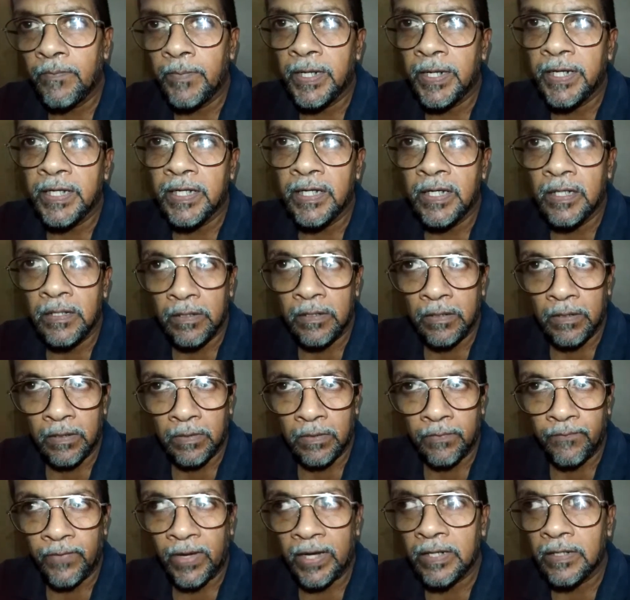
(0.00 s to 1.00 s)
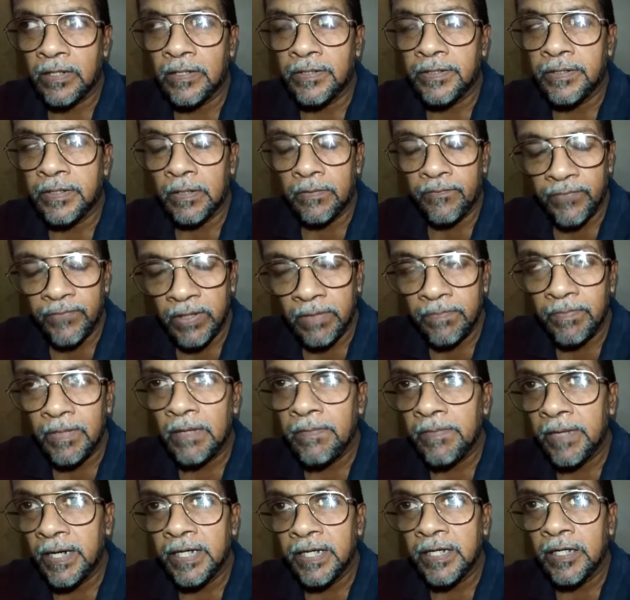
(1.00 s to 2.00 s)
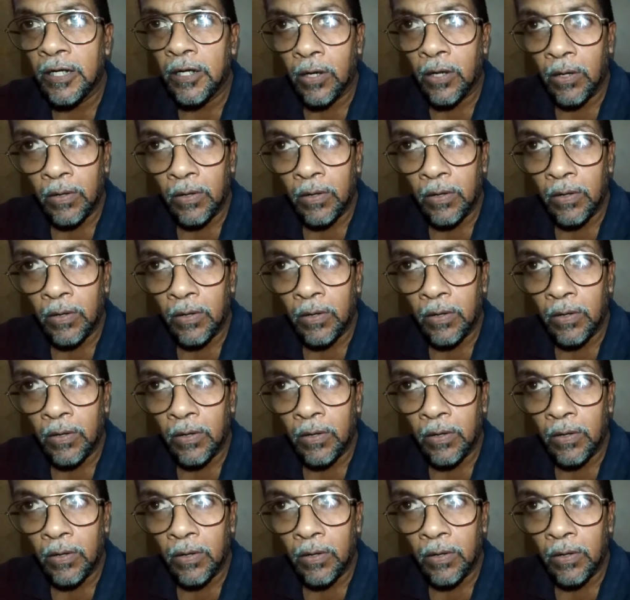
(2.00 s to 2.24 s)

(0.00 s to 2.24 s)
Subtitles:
Medical Faculty Female Medical